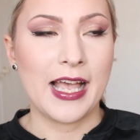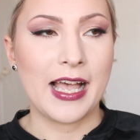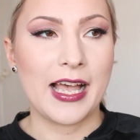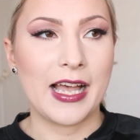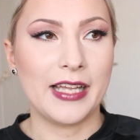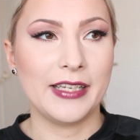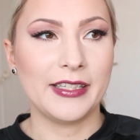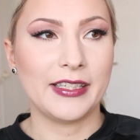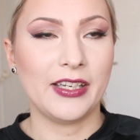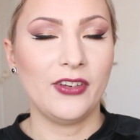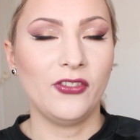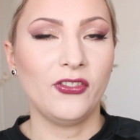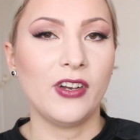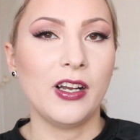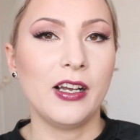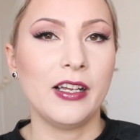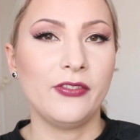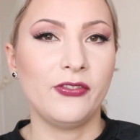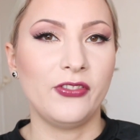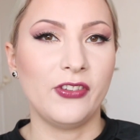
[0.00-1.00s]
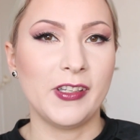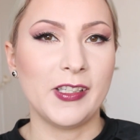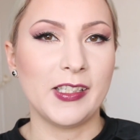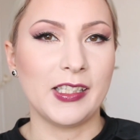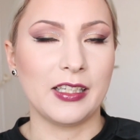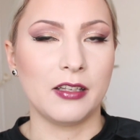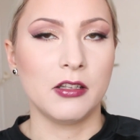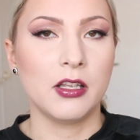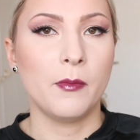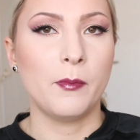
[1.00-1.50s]
And if I
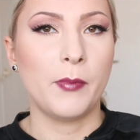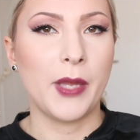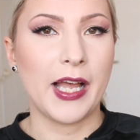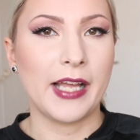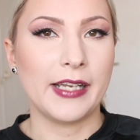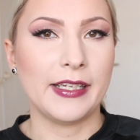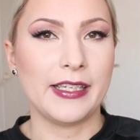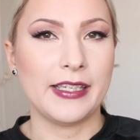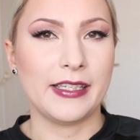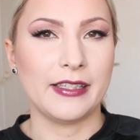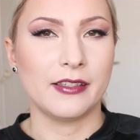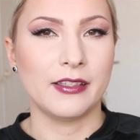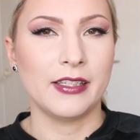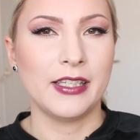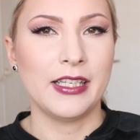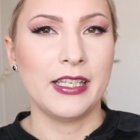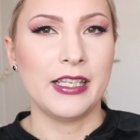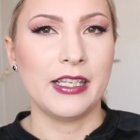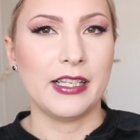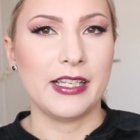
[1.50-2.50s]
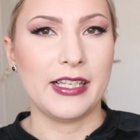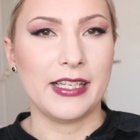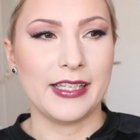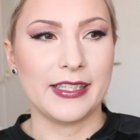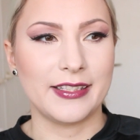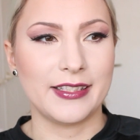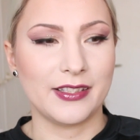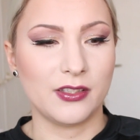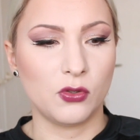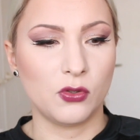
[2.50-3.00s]
feel panning
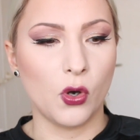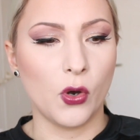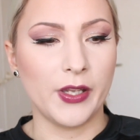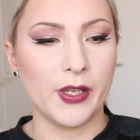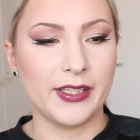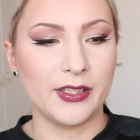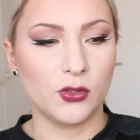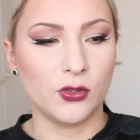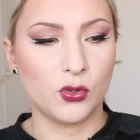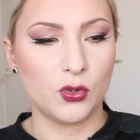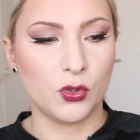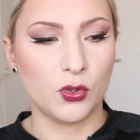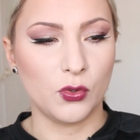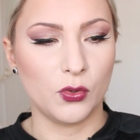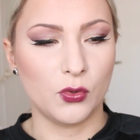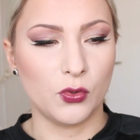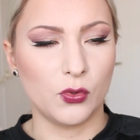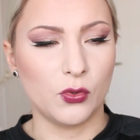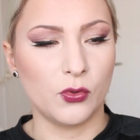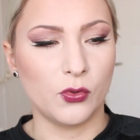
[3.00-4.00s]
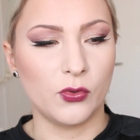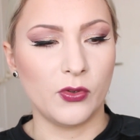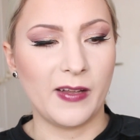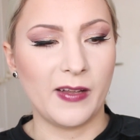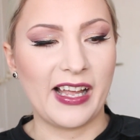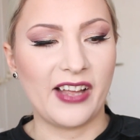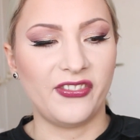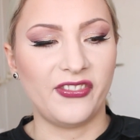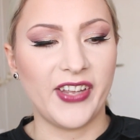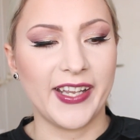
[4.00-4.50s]
is going to
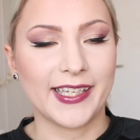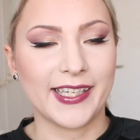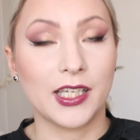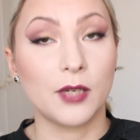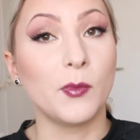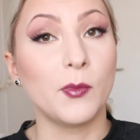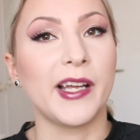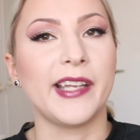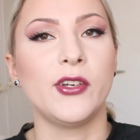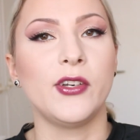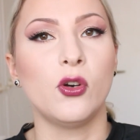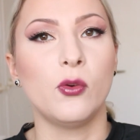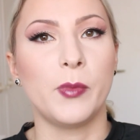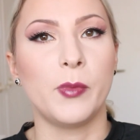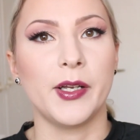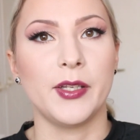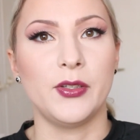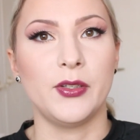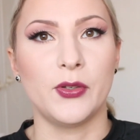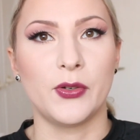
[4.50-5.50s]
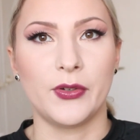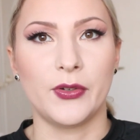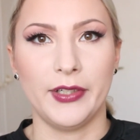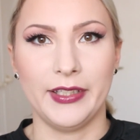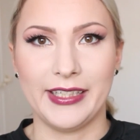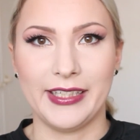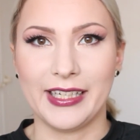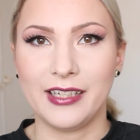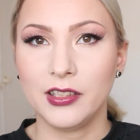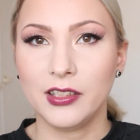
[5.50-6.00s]
affect my no-buy year
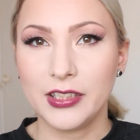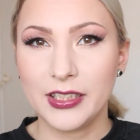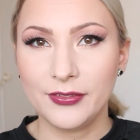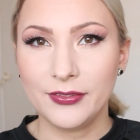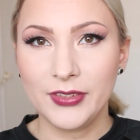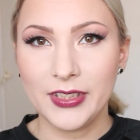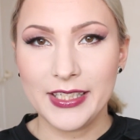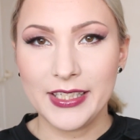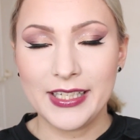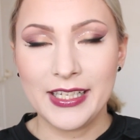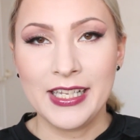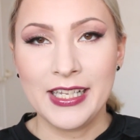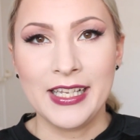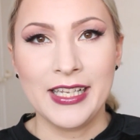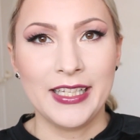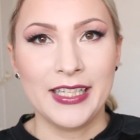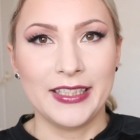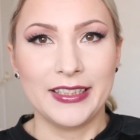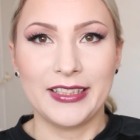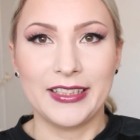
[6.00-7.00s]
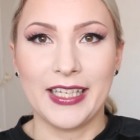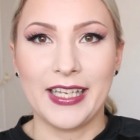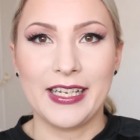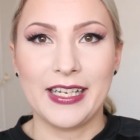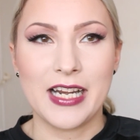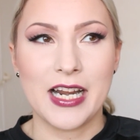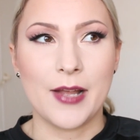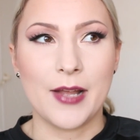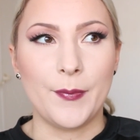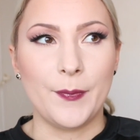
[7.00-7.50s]
negatively,
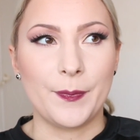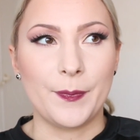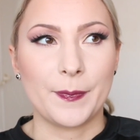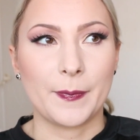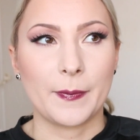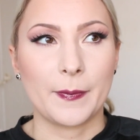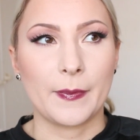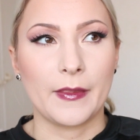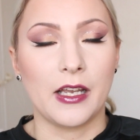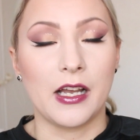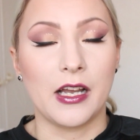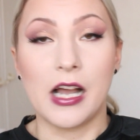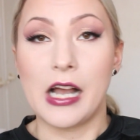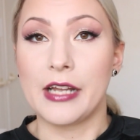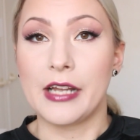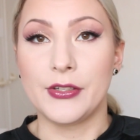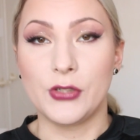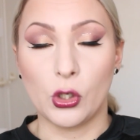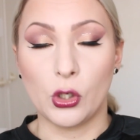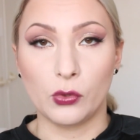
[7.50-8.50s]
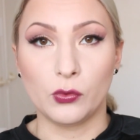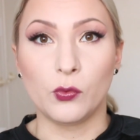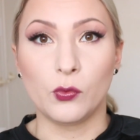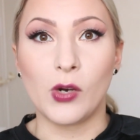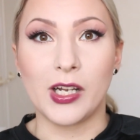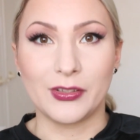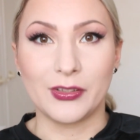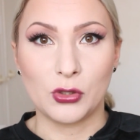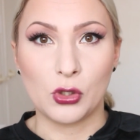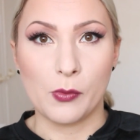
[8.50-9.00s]
then I don't
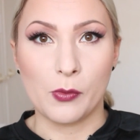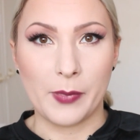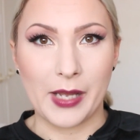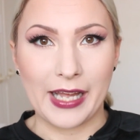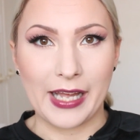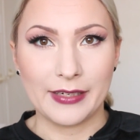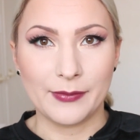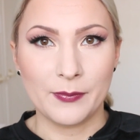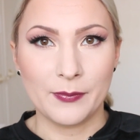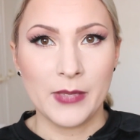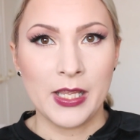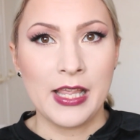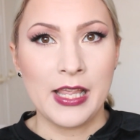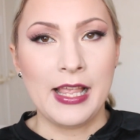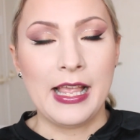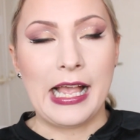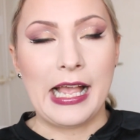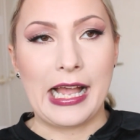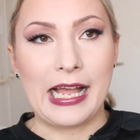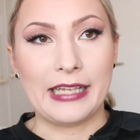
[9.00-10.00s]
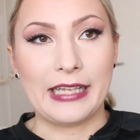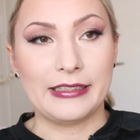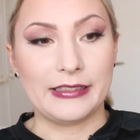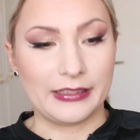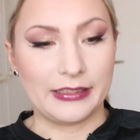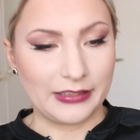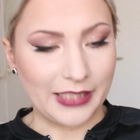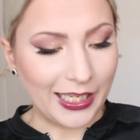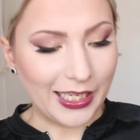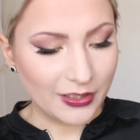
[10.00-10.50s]
want to pan.
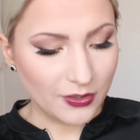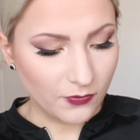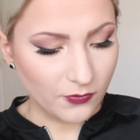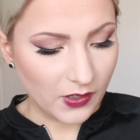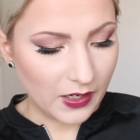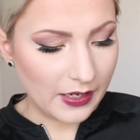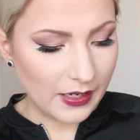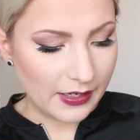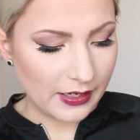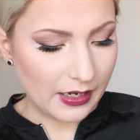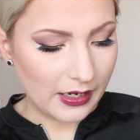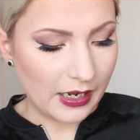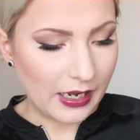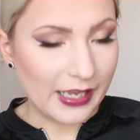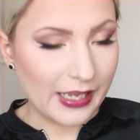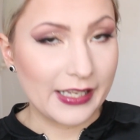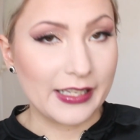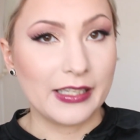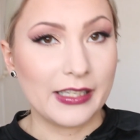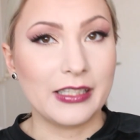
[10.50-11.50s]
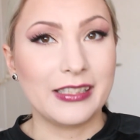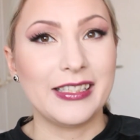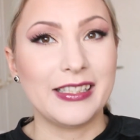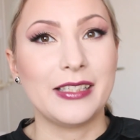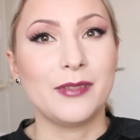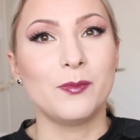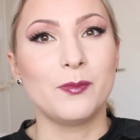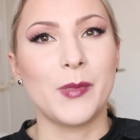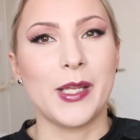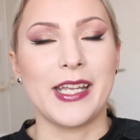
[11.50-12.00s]
And that's why I
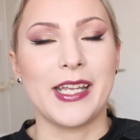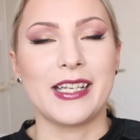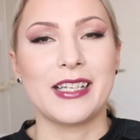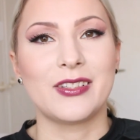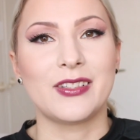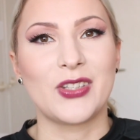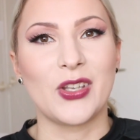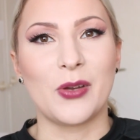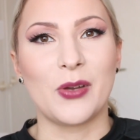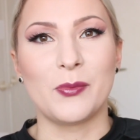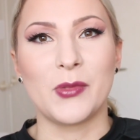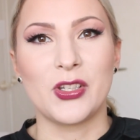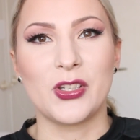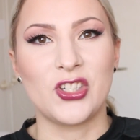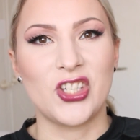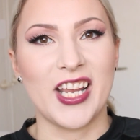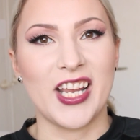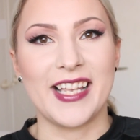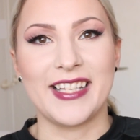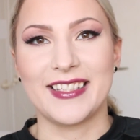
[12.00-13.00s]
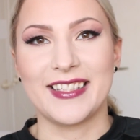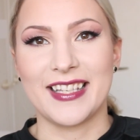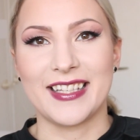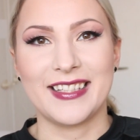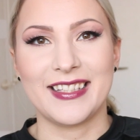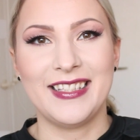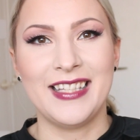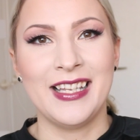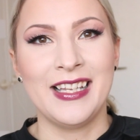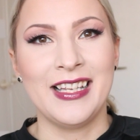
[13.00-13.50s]
did make some
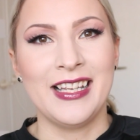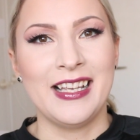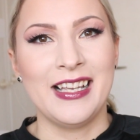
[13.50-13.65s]
changes